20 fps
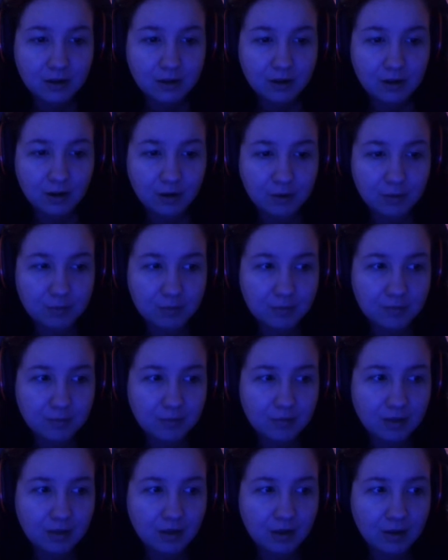Um,
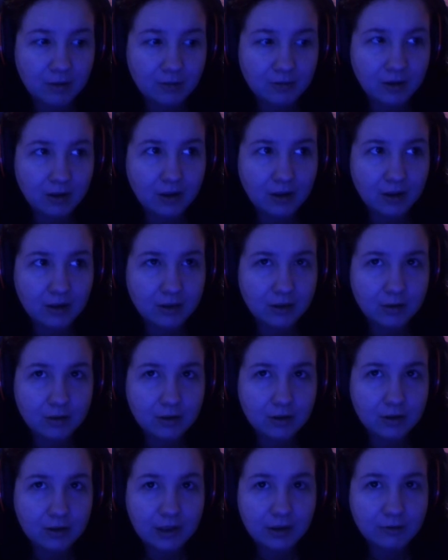I literally,